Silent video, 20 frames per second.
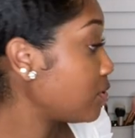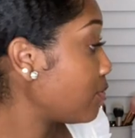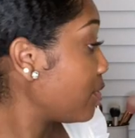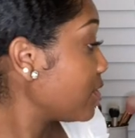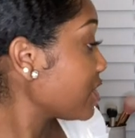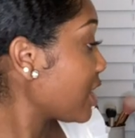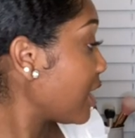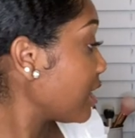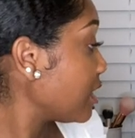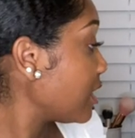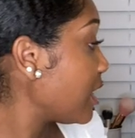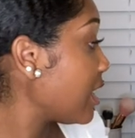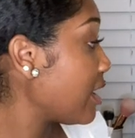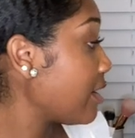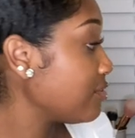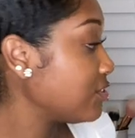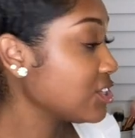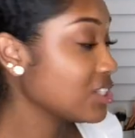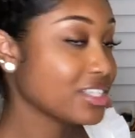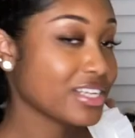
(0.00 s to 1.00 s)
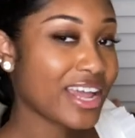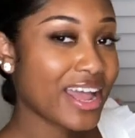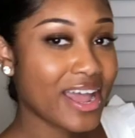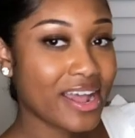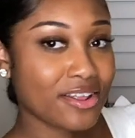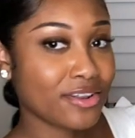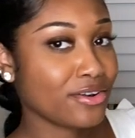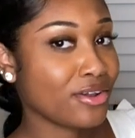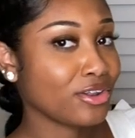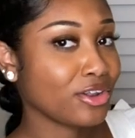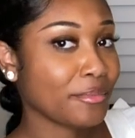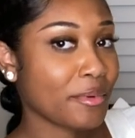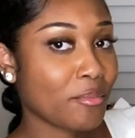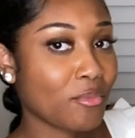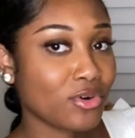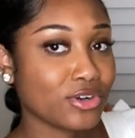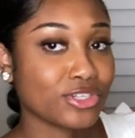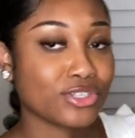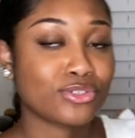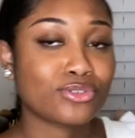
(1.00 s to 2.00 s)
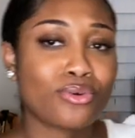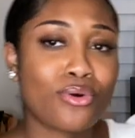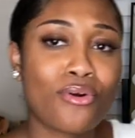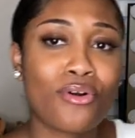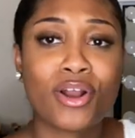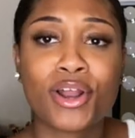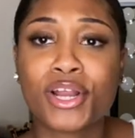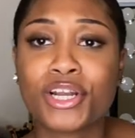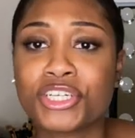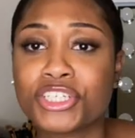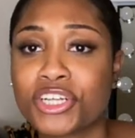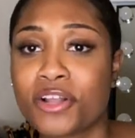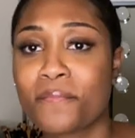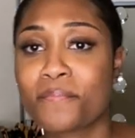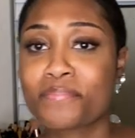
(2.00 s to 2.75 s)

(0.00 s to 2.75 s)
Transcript: which I love just to add, you know, a little bit more storage.